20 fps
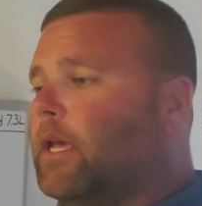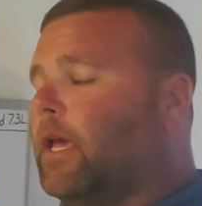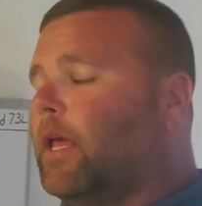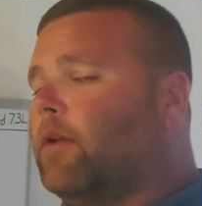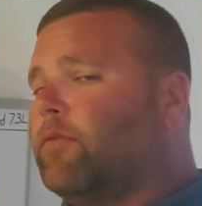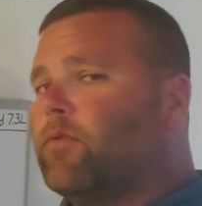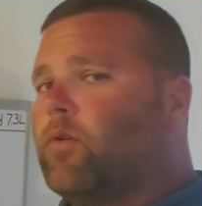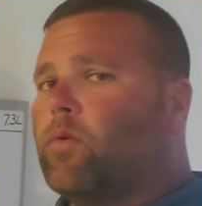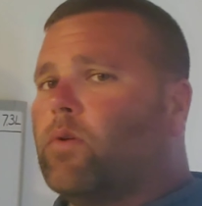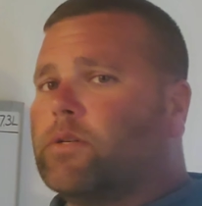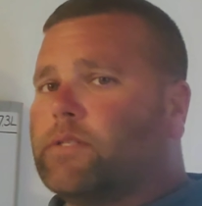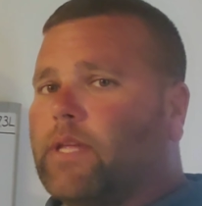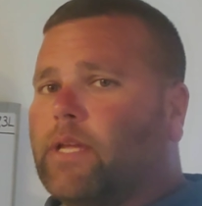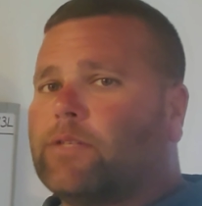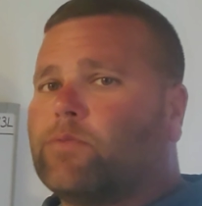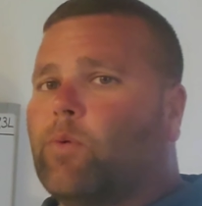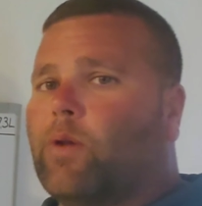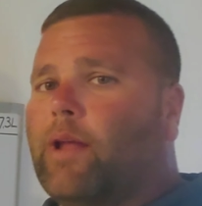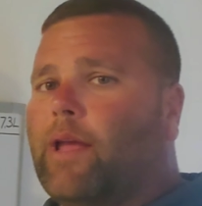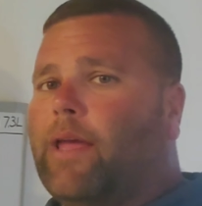And of course,
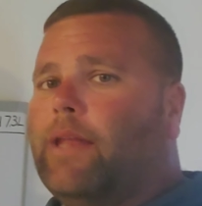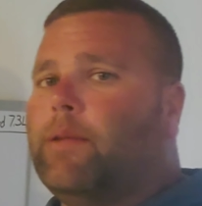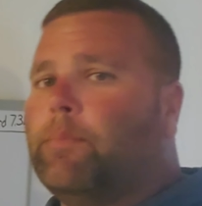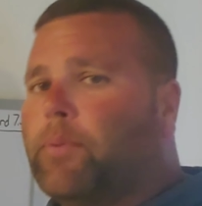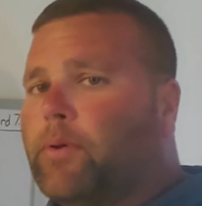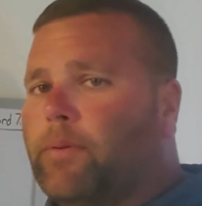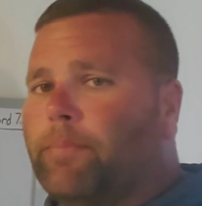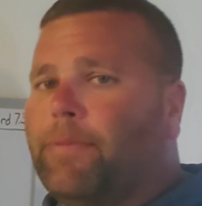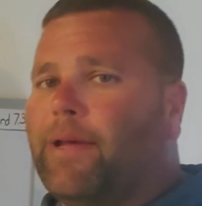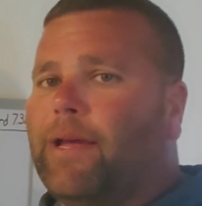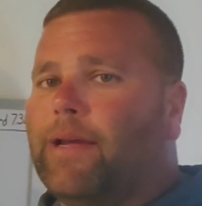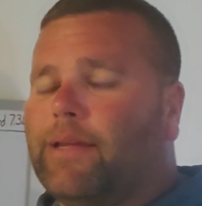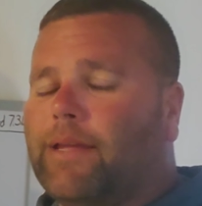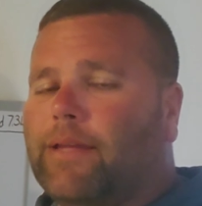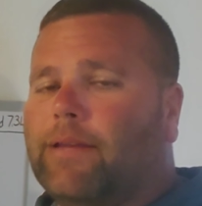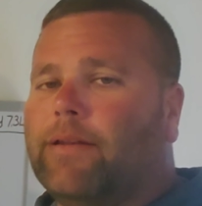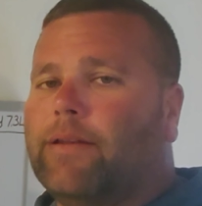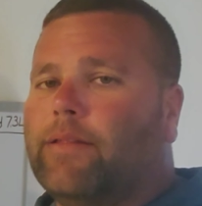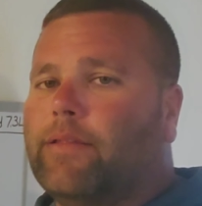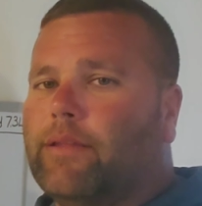that's what I had to put back
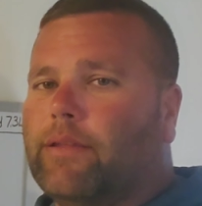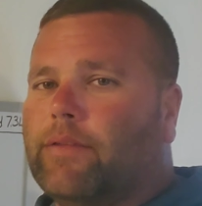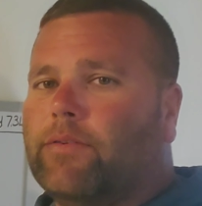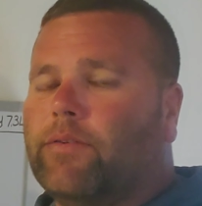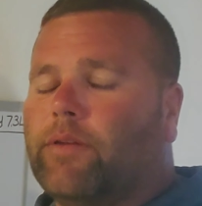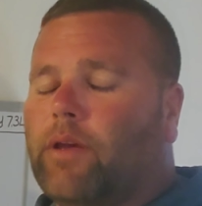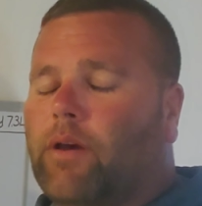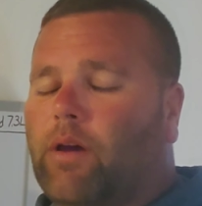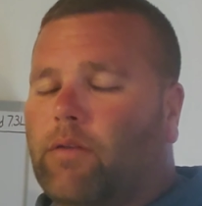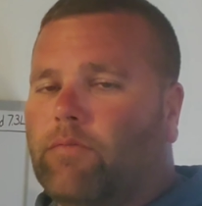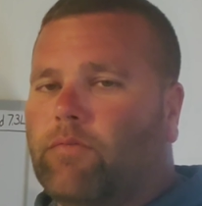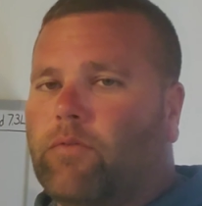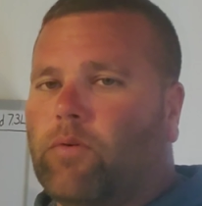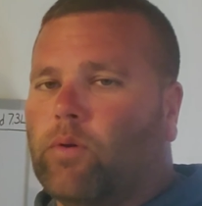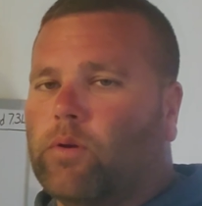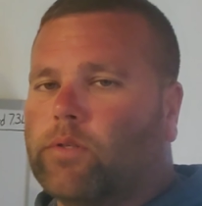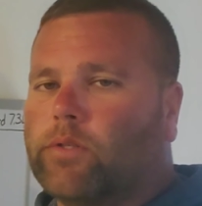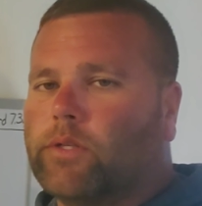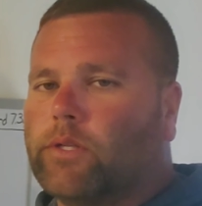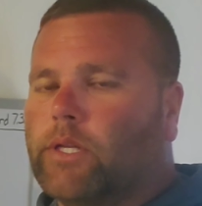into this,
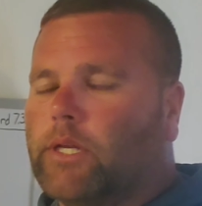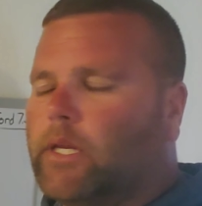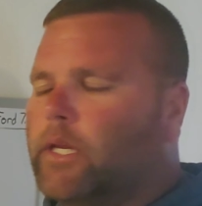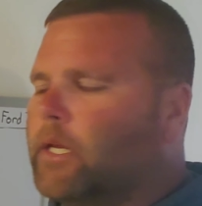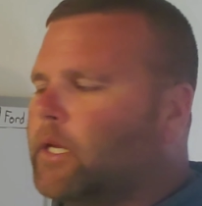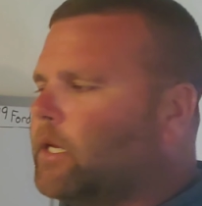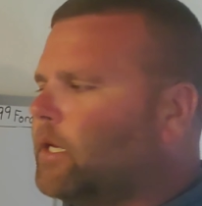unfortunately.